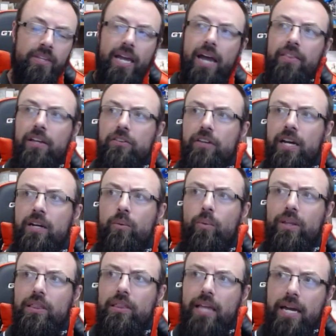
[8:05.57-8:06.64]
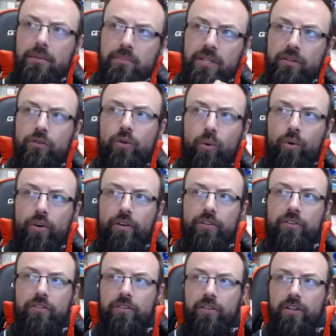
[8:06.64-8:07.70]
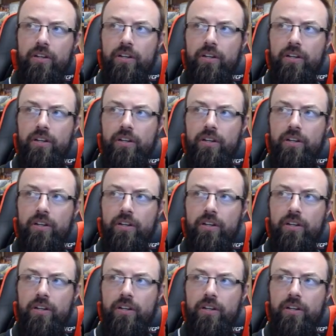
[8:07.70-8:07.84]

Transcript: And that's kind of what led me towards